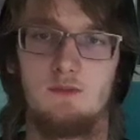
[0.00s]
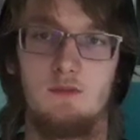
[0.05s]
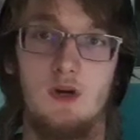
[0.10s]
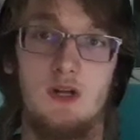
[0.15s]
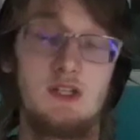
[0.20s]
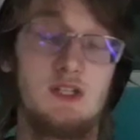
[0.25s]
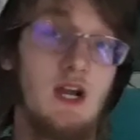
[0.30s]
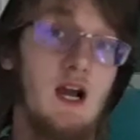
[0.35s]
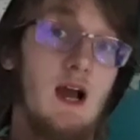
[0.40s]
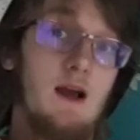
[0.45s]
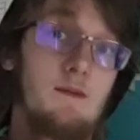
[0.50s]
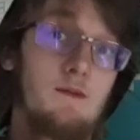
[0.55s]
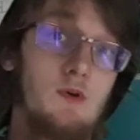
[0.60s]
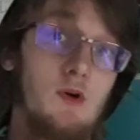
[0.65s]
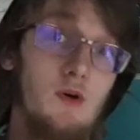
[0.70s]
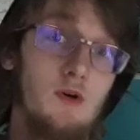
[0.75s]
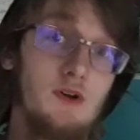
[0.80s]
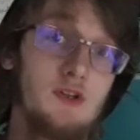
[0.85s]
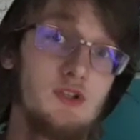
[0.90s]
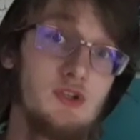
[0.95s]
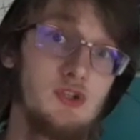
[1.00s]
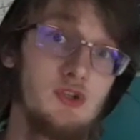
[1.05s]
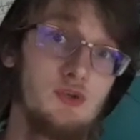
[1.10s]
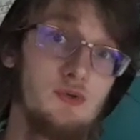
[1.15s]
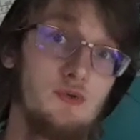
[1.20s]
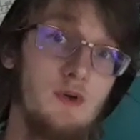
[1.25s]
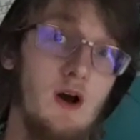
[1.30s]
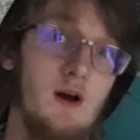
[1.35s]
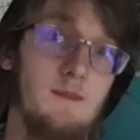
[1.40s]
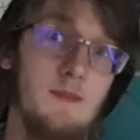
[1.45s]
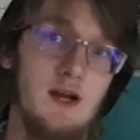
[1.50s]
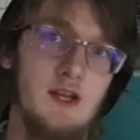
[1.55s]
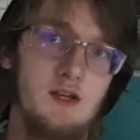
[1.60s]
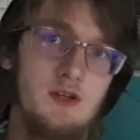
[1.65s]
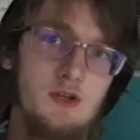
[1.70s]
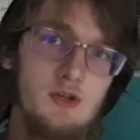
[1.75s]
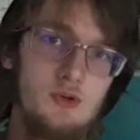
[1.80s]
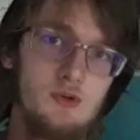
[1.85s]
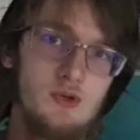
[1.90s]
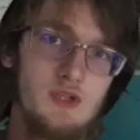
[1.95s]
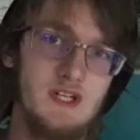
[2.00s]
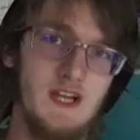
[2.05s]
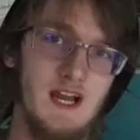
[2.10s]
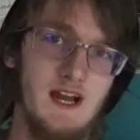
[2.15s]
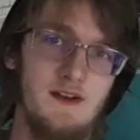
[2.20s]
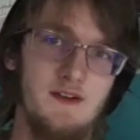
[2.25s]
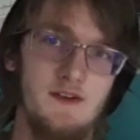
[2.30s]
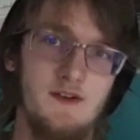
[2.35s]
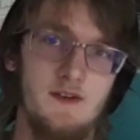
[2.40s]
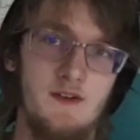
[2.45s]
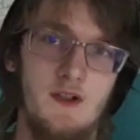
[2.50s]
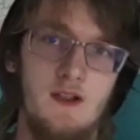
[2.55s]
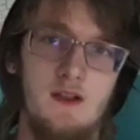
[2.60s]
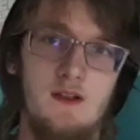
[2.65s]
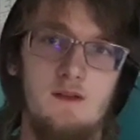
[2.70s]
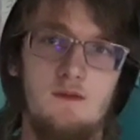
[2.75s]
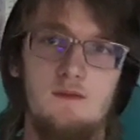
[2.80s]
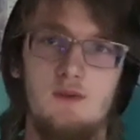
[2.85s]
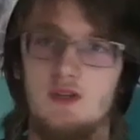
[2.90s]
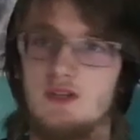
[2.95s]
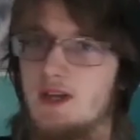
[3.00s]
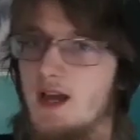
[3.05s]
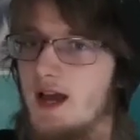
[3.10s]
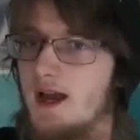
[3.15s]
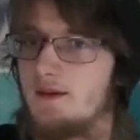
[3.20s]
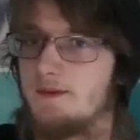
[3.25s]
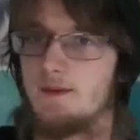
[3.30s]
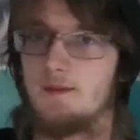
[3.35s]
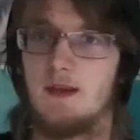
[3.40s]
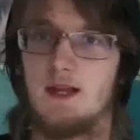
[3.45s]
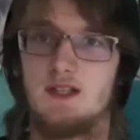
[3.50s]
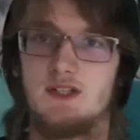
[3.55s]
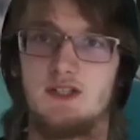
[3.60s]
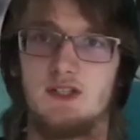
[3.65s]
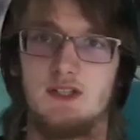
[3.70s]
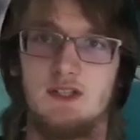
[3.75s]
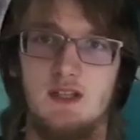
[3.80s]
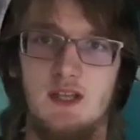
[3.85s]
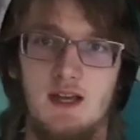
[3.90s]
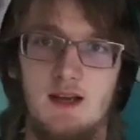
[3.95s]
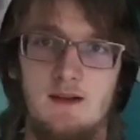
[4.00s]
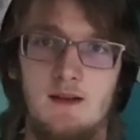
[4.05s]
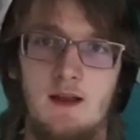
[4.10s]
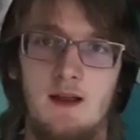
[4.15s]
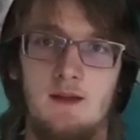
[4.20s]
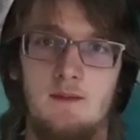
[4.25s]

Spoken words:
which I'm going to on my new channel, which I haven't mentioned yet,